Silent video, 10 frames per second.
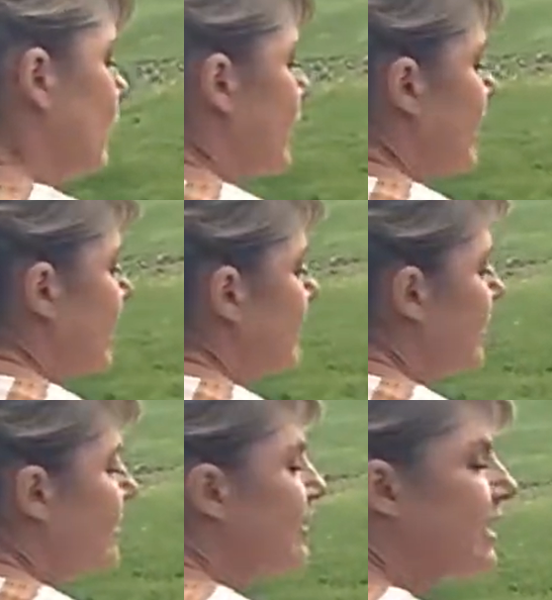We're going to give
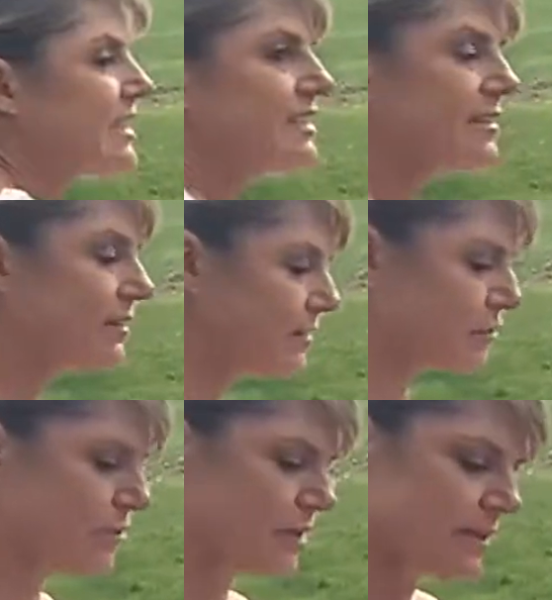it a nice
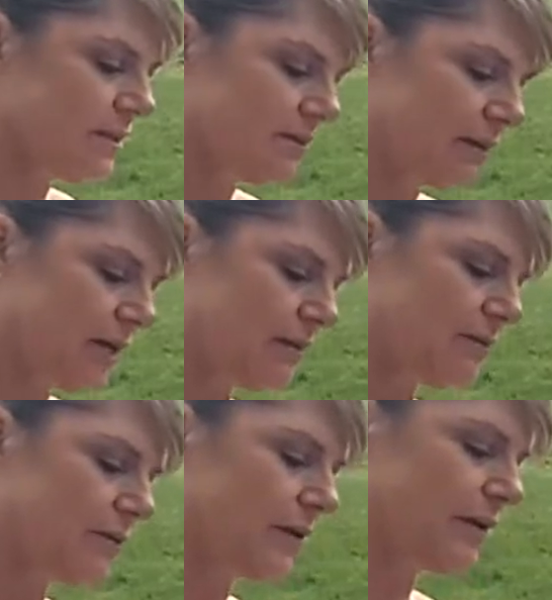little drizzle of
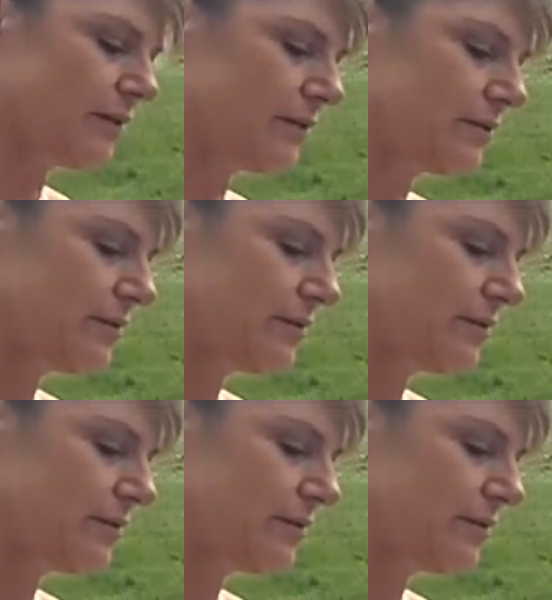olive oil.